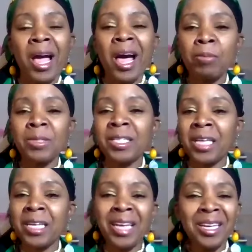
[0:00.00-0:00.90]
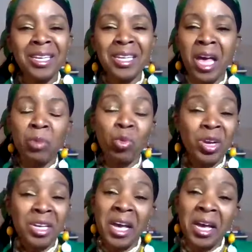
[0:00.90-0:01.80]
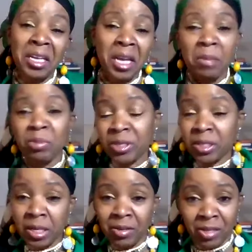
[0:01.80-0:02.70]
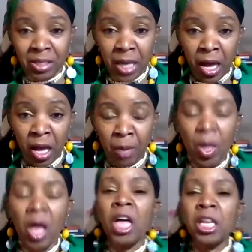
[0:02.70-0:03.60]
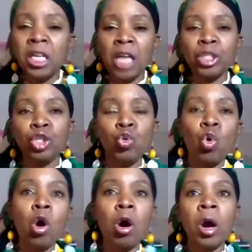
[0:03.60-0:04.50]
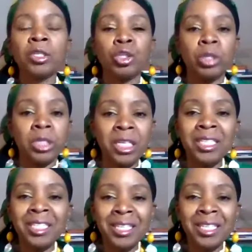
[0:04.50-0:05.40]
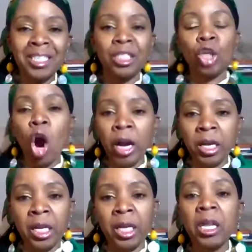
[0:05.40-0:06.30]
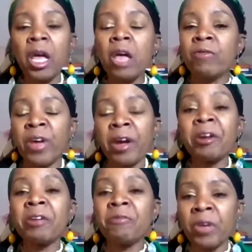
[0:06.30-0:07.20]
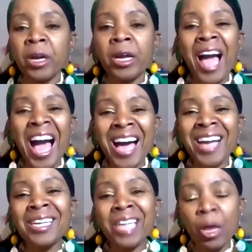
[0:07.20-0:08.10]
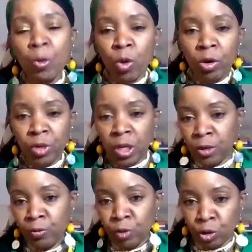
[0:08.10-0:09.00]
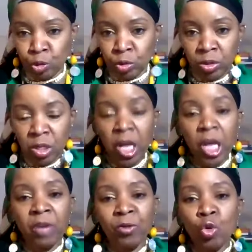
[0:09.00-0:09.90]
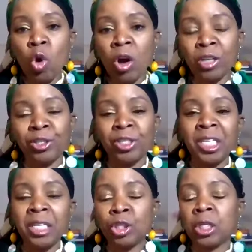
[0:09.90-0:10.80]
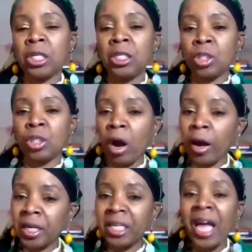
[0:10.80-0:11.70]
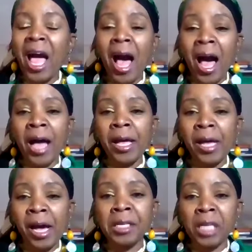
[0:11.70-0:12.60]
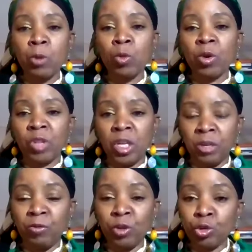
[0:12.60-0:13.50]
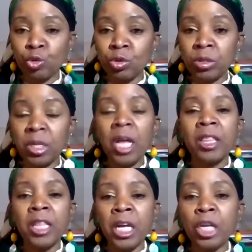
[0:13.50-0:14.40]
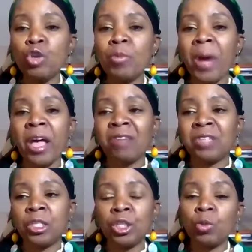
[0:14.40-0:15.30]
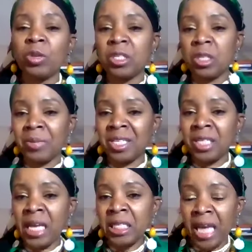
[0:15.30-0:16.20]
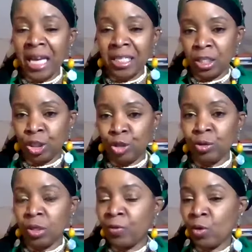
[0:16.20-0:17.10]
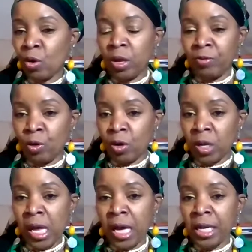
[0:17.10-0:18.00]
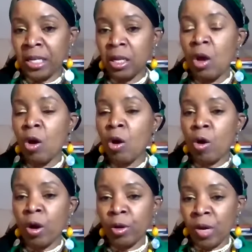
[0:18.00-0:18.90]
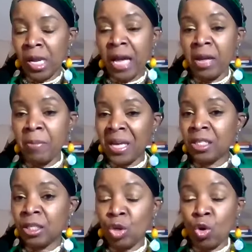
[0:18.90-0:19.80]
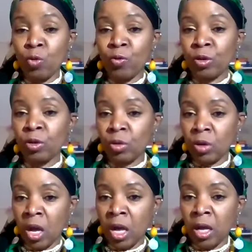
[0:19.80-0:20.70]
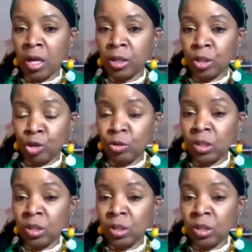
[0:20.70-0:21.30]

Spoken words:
I would say 99.99% of the time, unless you are strategically targeting very, very high net worth individuals. If you are strategically targeting high net worth individuals, then you might have to deal with some estate tax issues if your client or your client base is over is